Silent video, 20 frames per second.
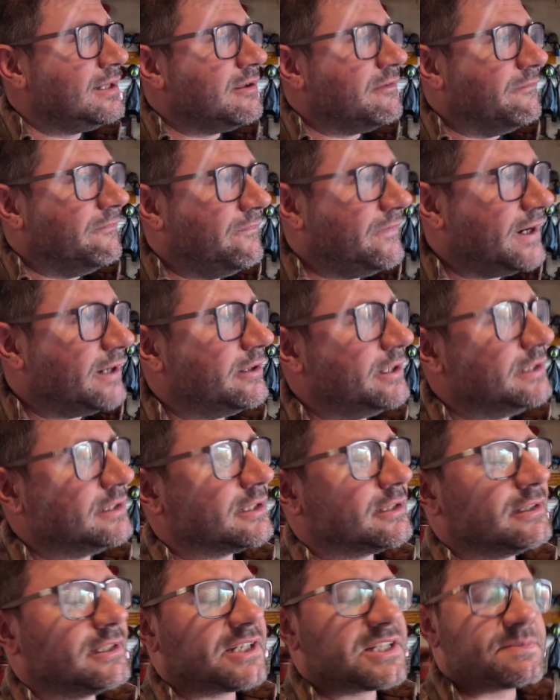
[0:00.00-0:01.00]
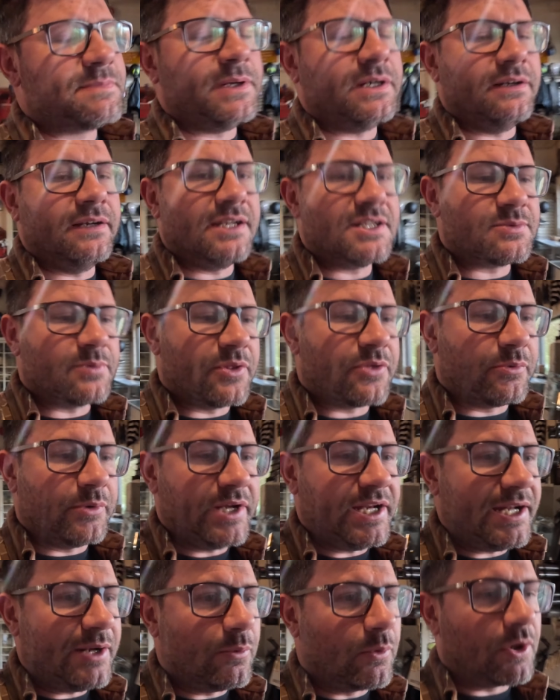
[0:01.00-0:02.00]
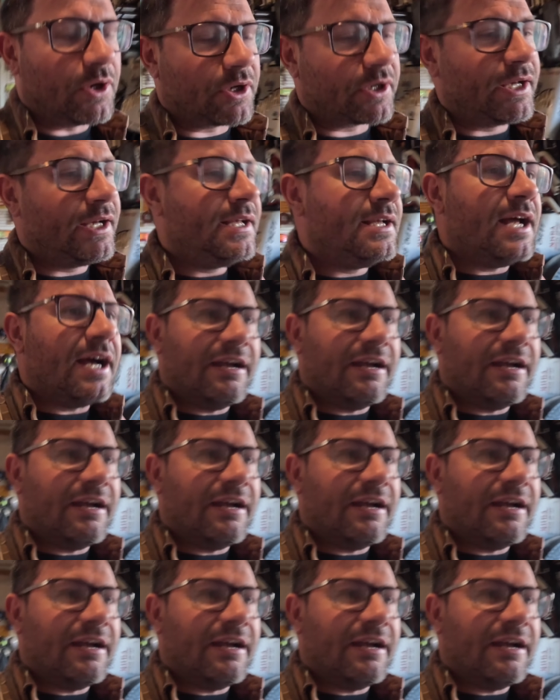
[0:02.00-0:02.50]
very little experience with 3D work.